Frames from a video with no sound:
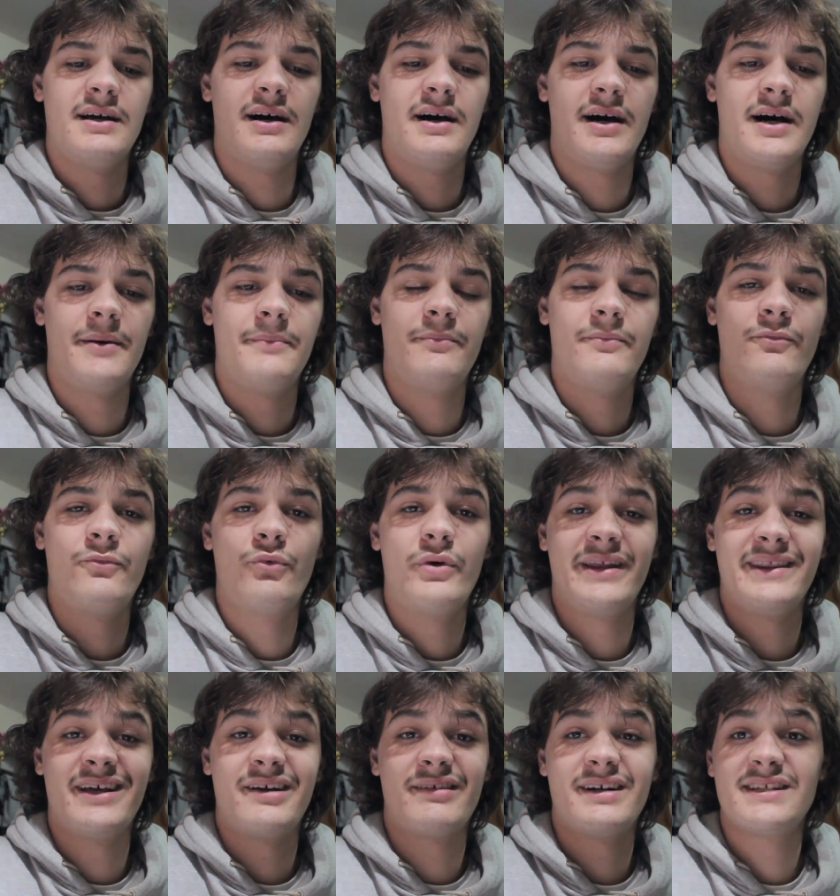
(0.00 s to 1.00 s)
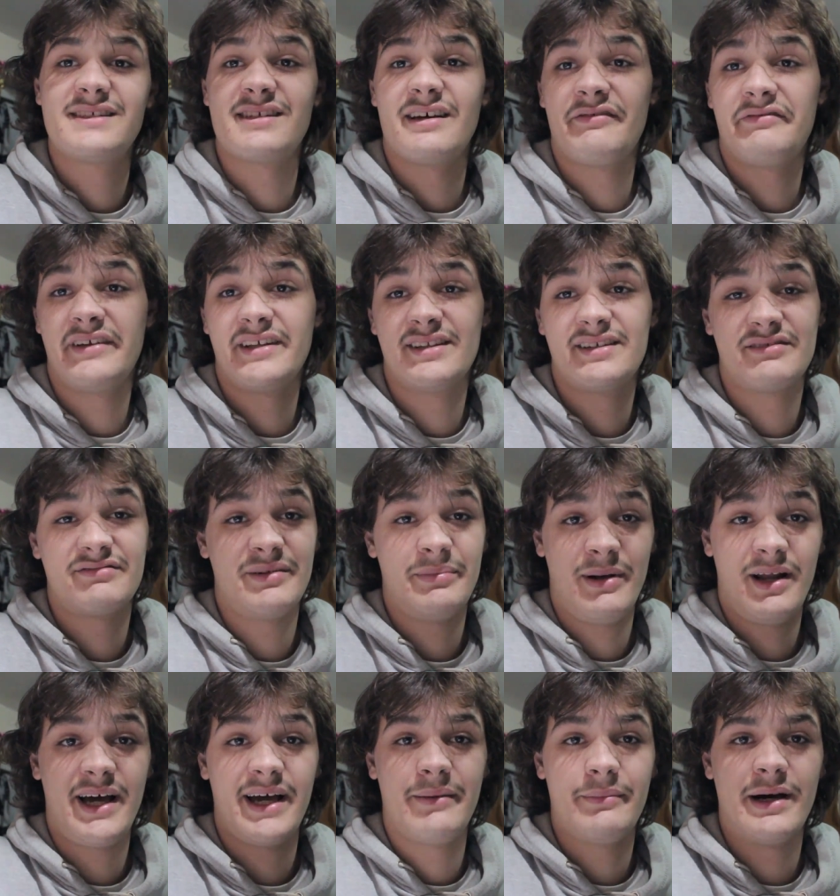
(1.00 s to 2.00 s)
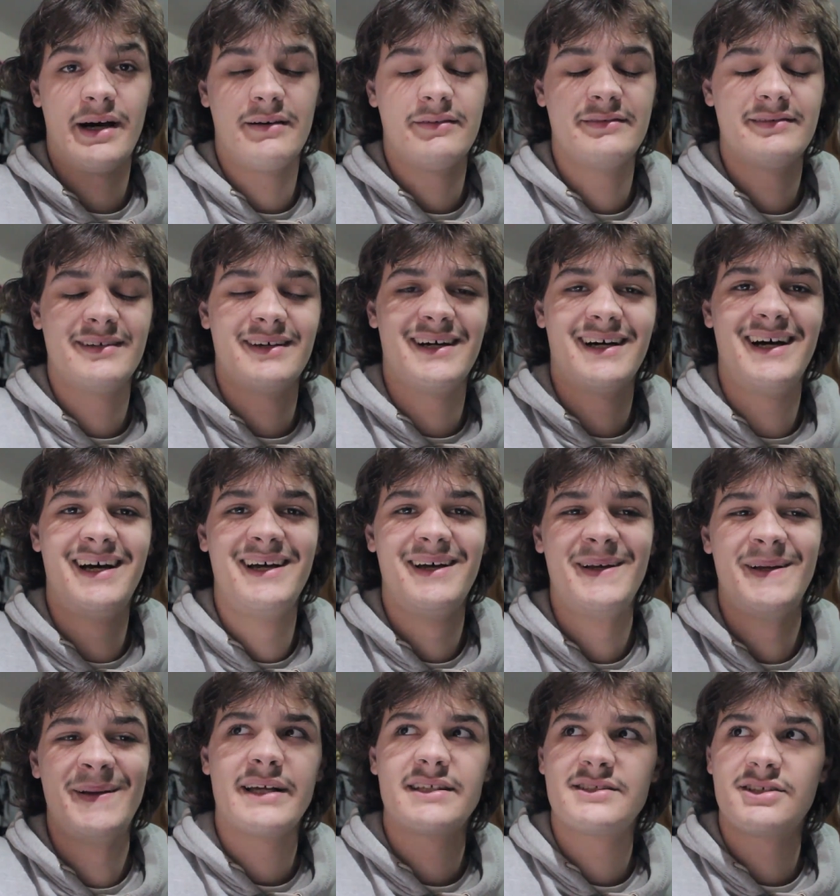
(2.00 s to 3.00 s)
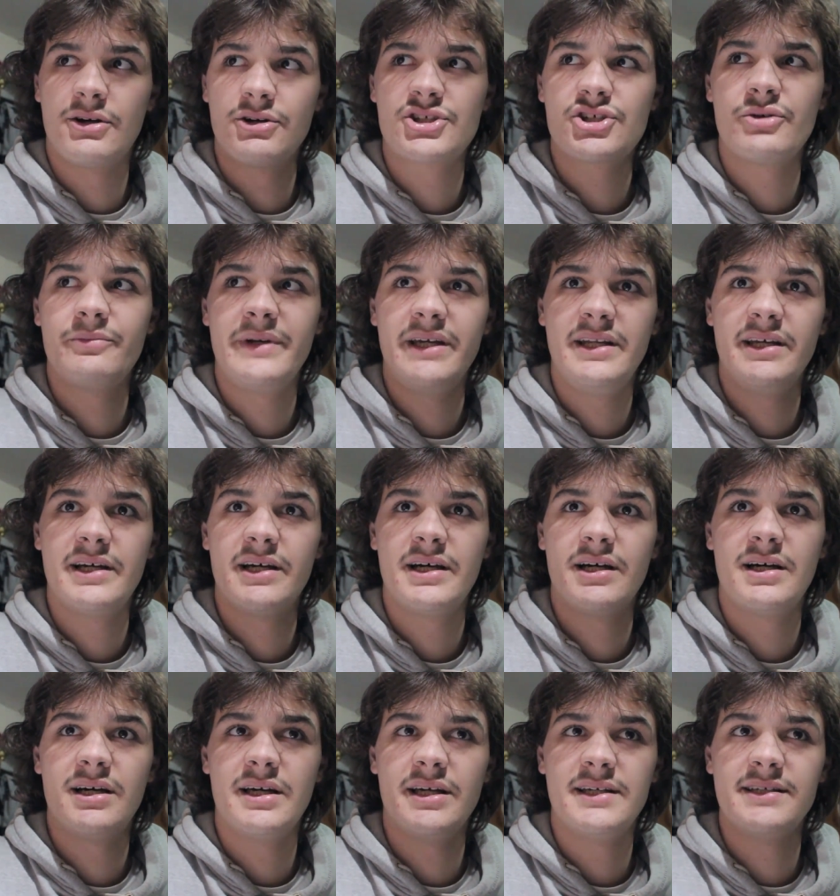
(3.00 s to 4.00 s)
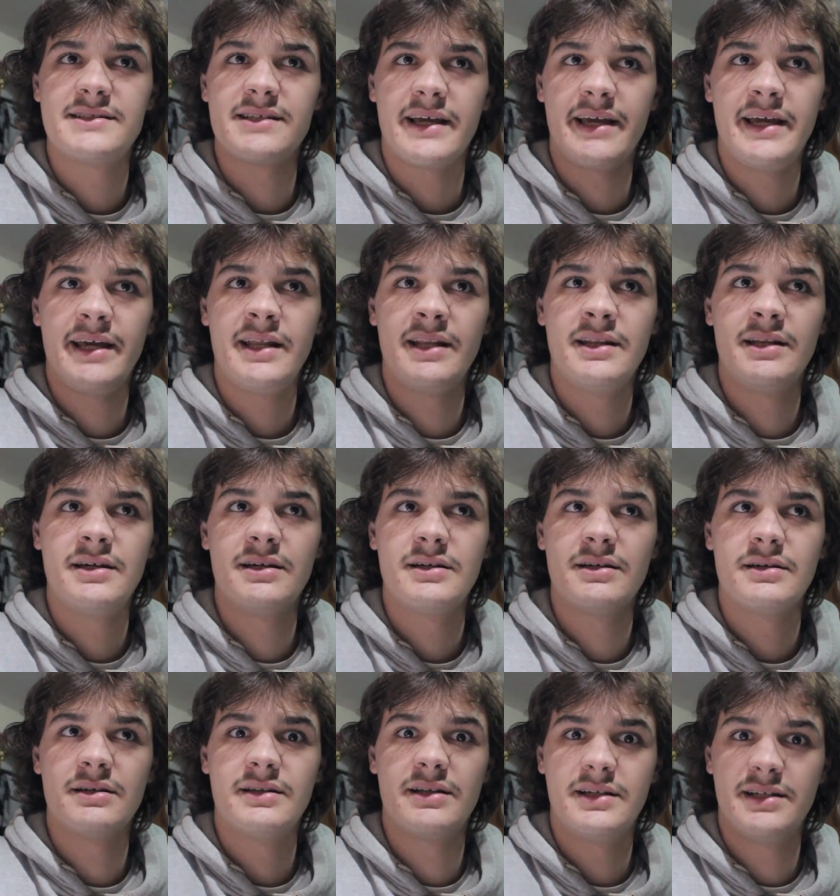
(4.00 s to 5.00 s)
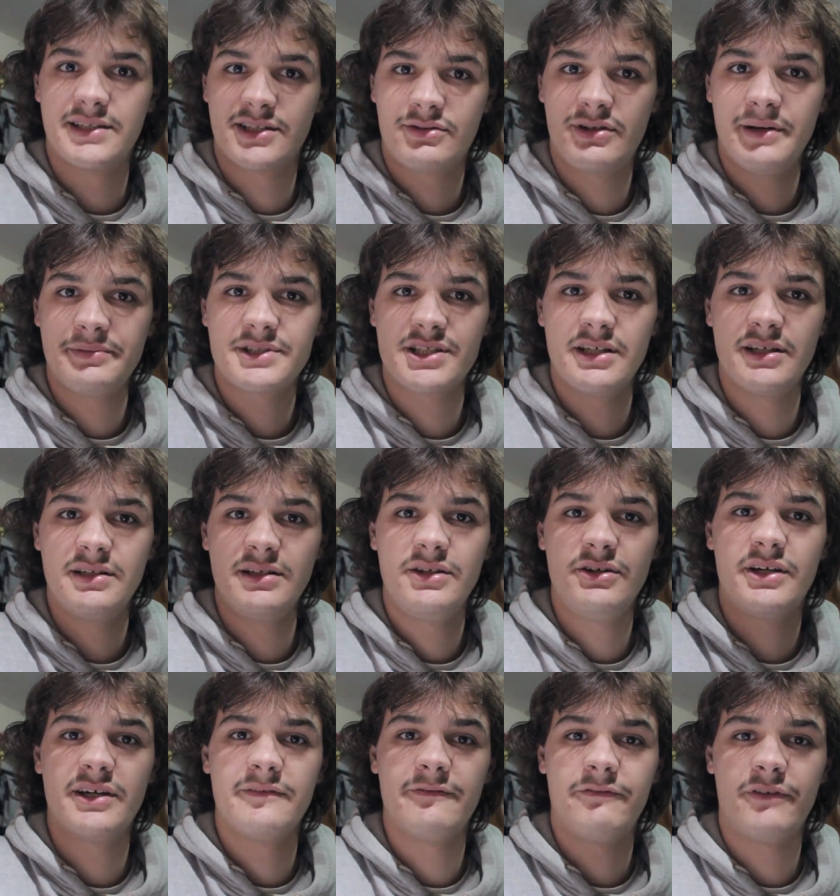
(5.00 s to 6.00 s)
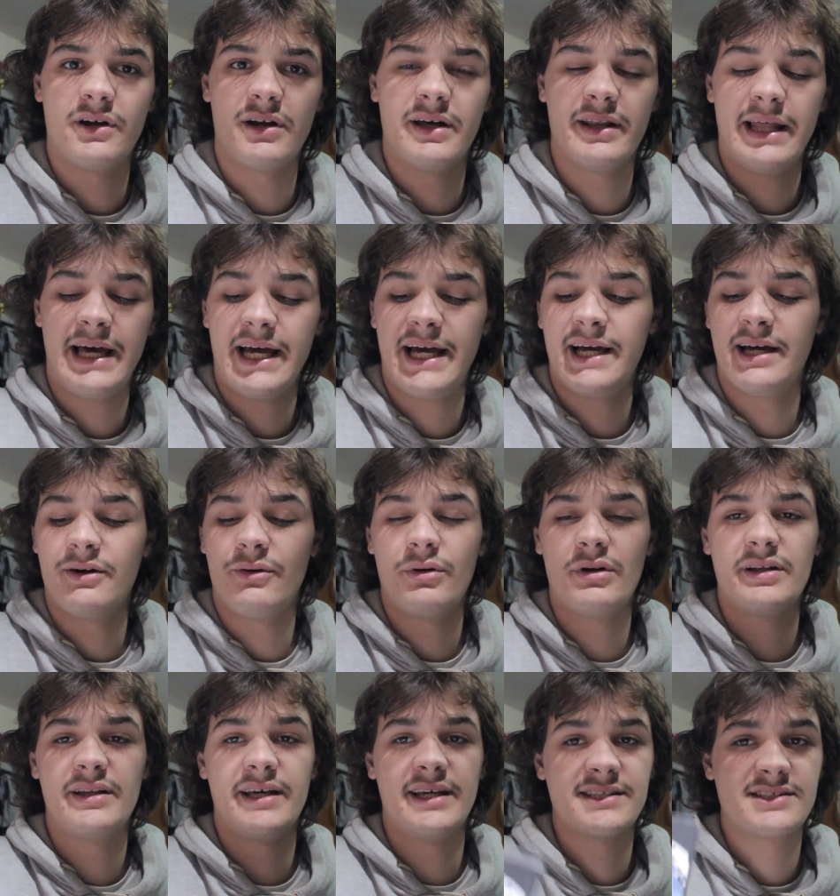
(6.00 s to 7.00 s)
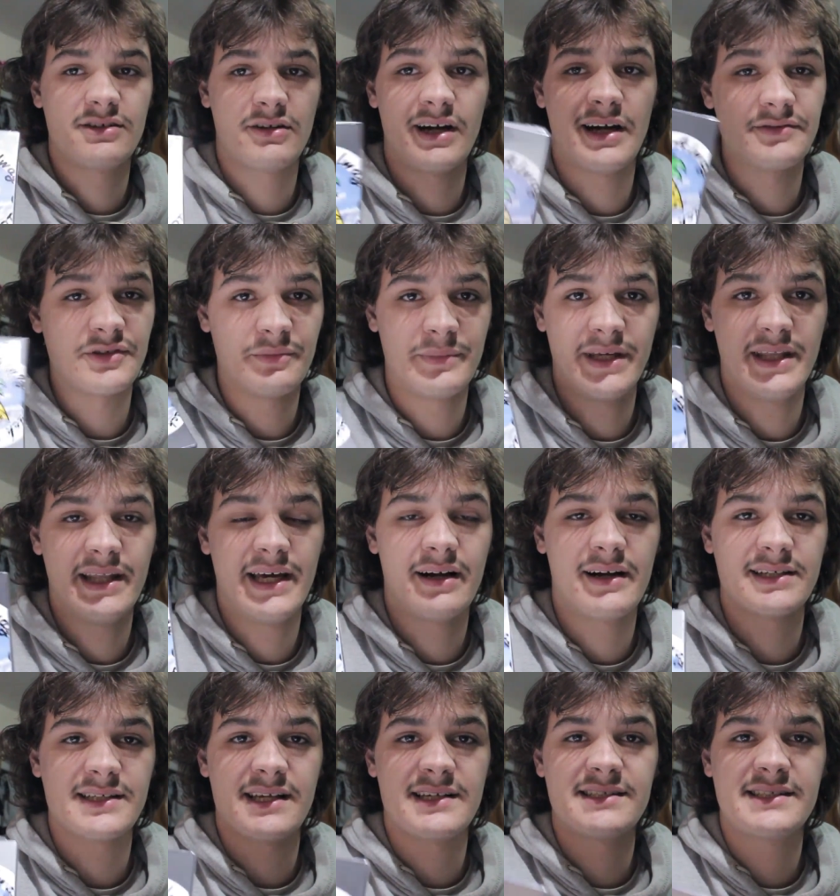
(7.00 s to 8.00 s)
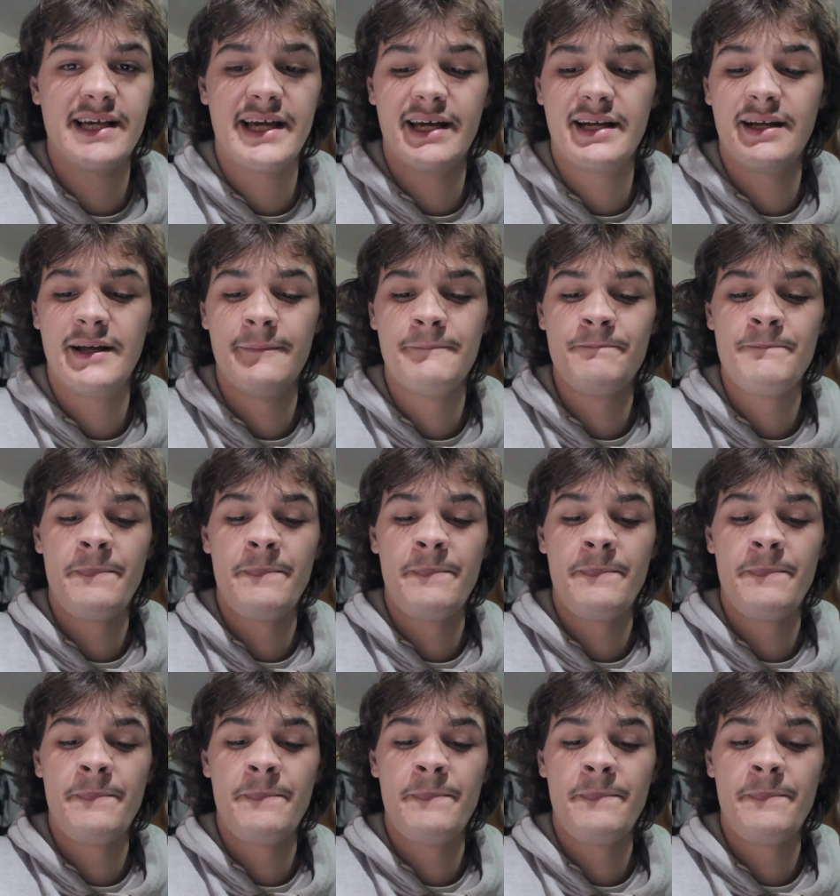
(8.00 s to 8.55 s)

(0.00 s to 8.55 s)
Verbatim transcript: um, when there is something to reply about uh, my social media is in the description you can follow that all of the instagrams will be there as i said